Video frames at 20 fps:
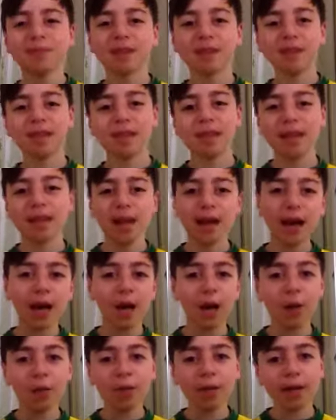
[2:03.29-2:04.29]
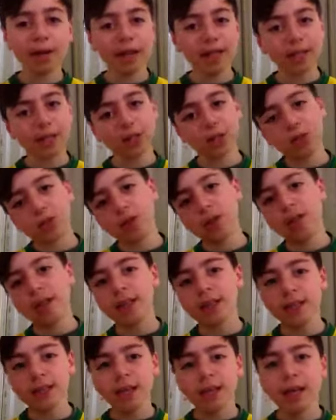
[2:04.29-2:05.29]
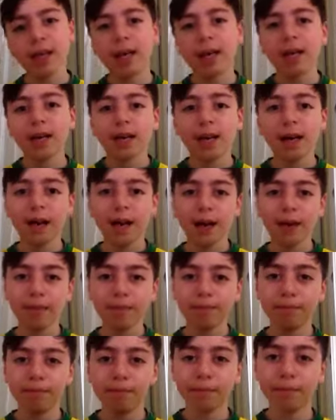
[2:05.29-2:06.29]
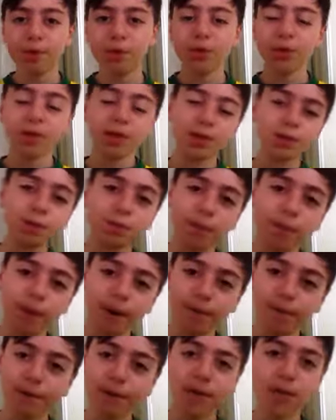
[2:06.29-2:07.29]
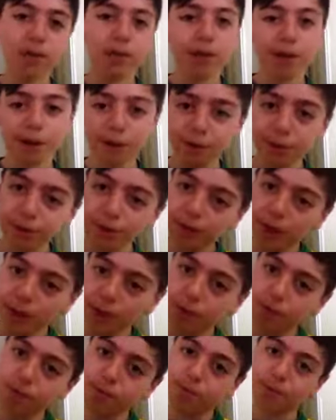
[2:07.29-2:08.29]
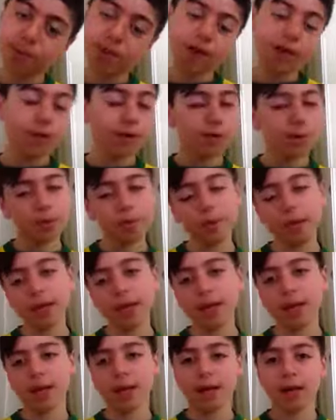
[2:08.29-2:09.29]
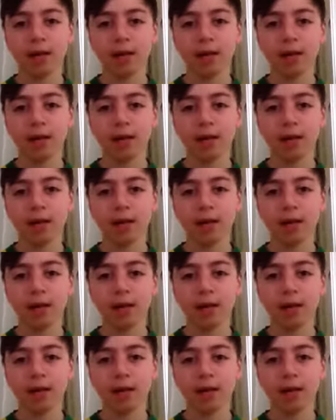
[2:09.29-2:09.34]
hope you guys enjoyed. So this will be my first channel, and the other channel will be,